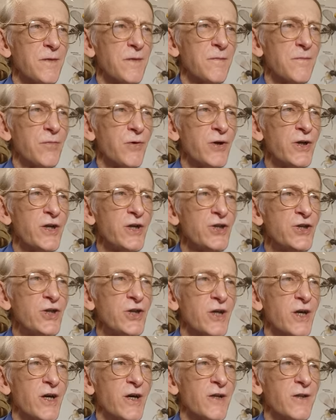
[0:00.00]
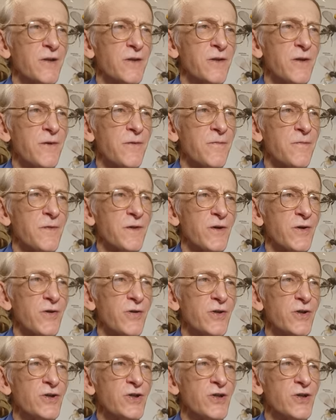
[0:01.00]
Bridge and
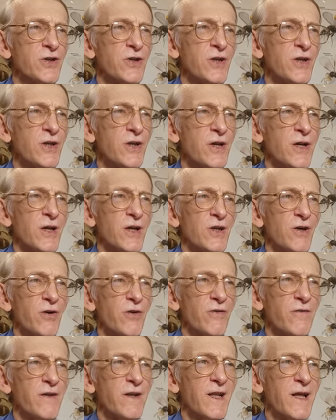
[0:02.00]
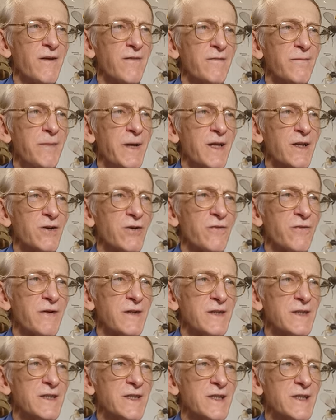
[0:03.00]
region on the left bank of
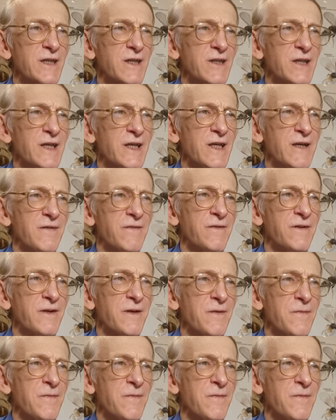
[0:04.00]
a city, Kyiv,